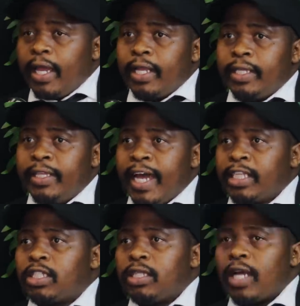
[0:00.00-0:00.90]
And
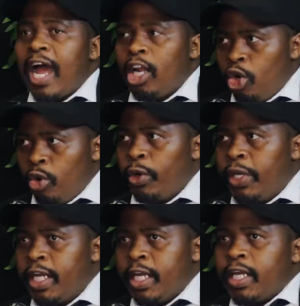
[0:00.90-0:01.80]
that
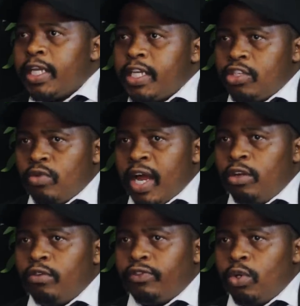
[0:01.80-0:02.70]
alone is
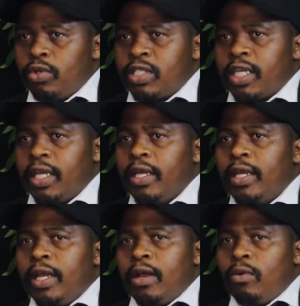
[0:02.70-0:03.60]
one of those, uh,
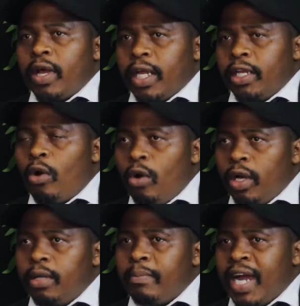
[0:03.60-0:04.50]
what I
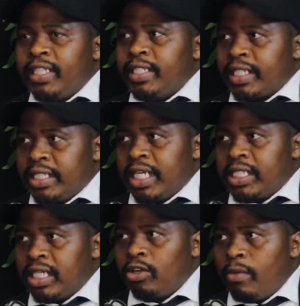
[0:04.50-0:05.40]
call money
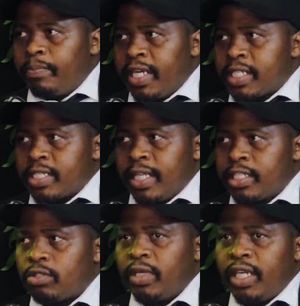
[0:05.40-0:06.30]
rejection complex
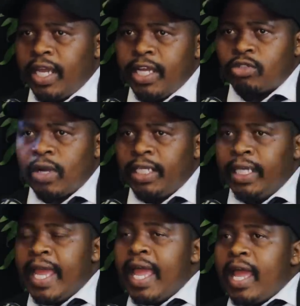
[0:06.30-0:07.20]
that we
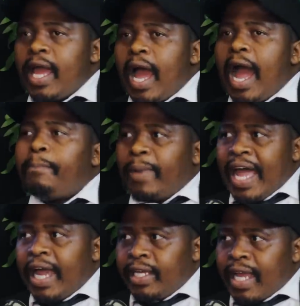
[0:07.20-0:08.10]
actually
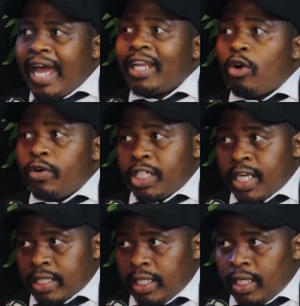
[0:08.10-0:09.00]
apply
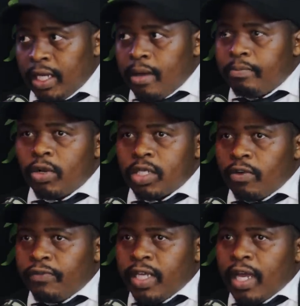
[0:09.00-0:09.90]
unconsciously
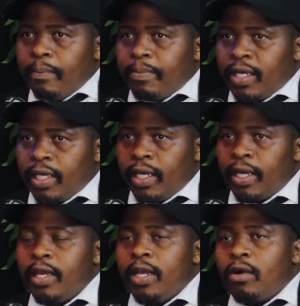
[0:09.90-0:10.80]
because of the
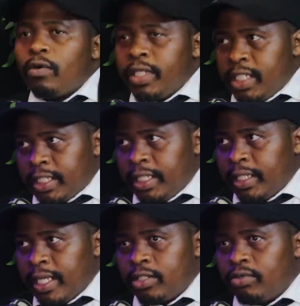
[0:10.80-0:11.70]
upbringing
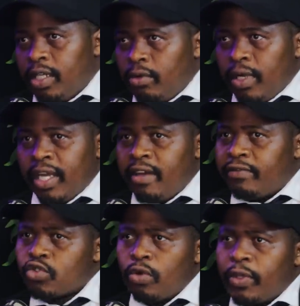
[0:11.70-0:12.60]
conditioning that we, we
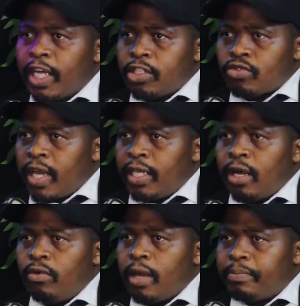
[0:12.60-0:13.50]
have. So that is why
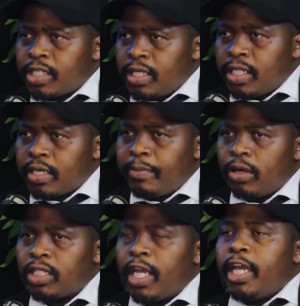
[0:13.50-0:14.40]
now we are passionate
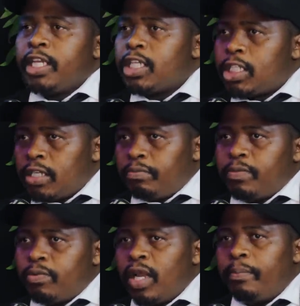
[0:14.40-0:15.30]
about teaching
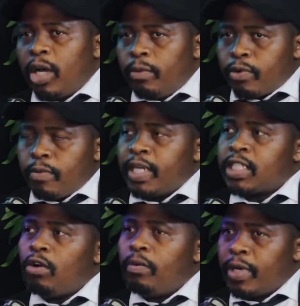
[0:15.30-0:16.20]
people about
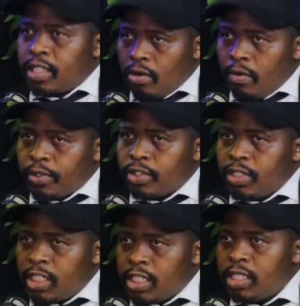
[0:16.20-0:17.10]
property
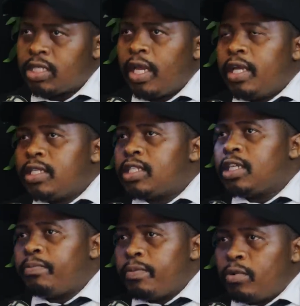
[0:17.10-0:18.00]
opportunities,
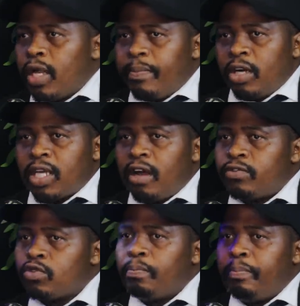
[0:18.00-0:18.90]
teaching people about how
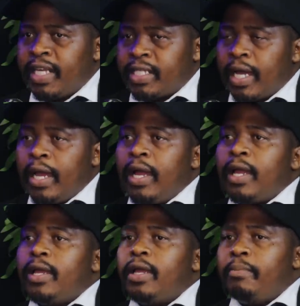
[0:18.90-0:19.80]
to better
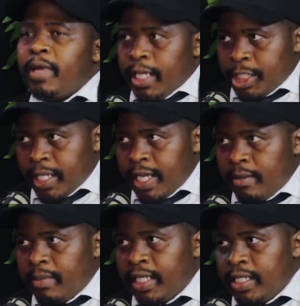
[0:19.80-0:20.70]
uh, manage
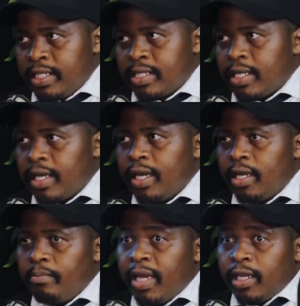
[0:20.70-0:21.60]
their monies
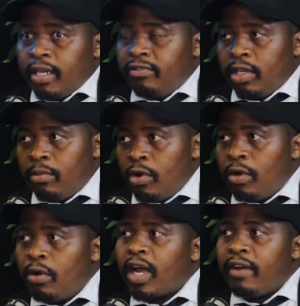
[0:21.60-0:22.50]
and make even
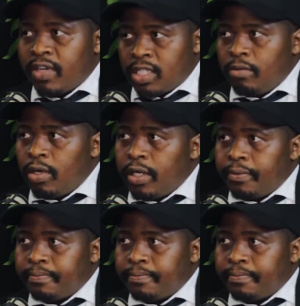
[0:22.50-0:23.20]
more comfortable.